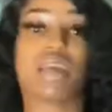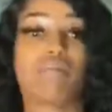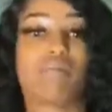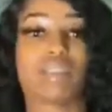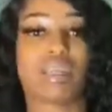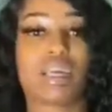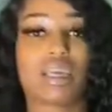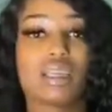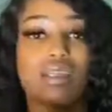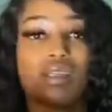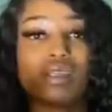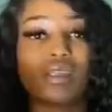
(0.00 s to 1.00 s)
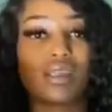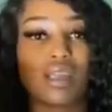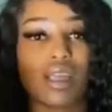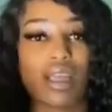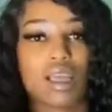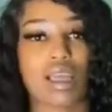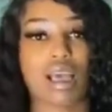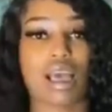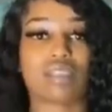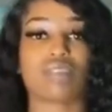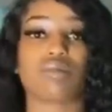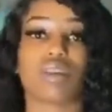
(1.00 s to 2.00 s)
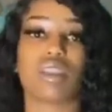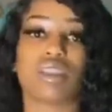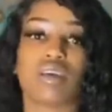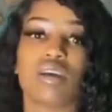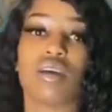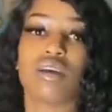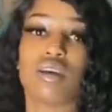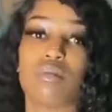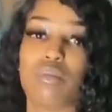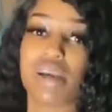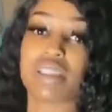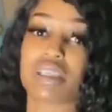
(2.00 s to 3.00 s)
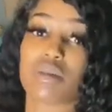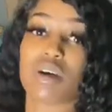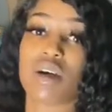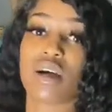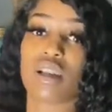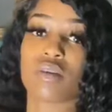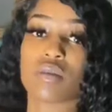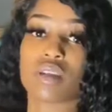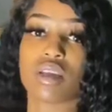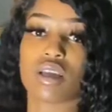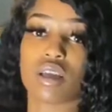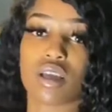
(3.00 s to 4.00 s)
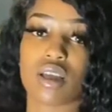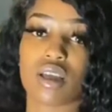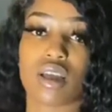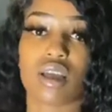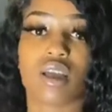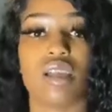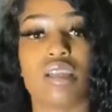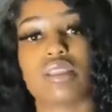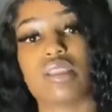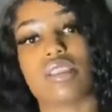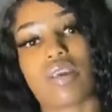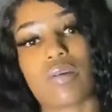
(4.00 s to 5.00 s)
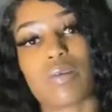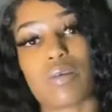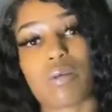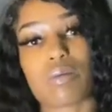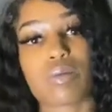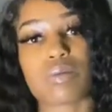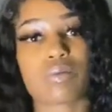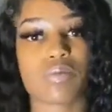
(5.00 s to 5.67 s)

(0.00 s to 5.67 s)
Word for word: Amazon. I just wanted the basketball color one. This is so adorable.